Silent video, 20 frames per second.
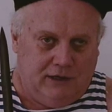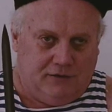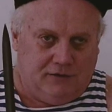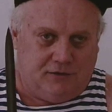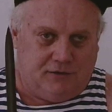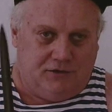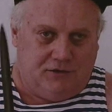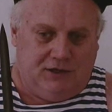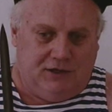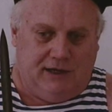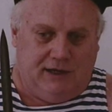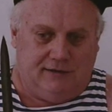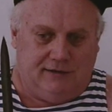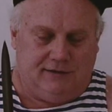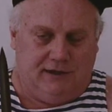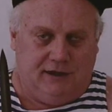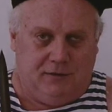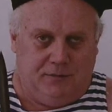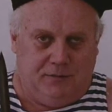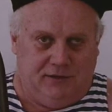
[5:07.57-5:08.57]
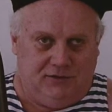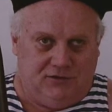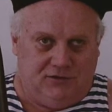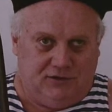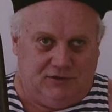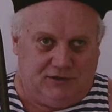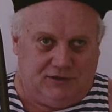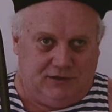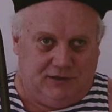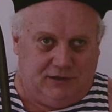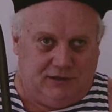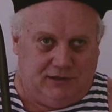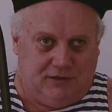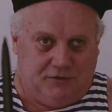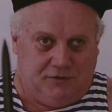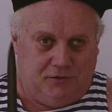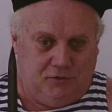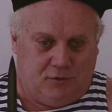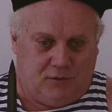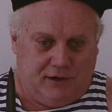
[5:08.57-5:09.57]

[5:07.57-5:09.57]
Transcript: A good chance the enemy is just going to kill you